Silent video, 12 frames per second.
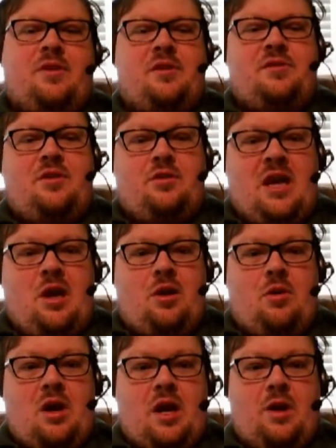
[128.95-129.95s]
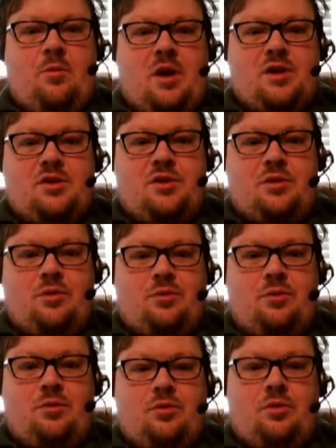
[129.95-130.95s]
So now I want to
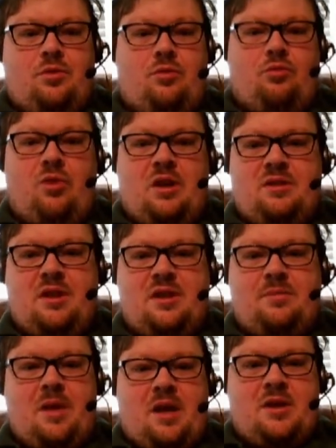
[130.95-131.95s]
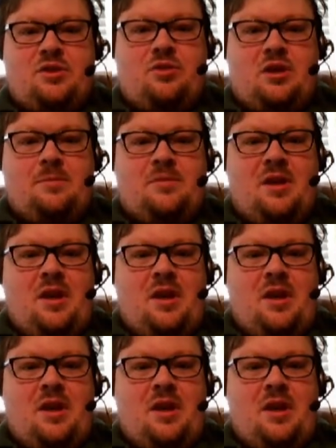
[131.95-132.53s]
run this bash script.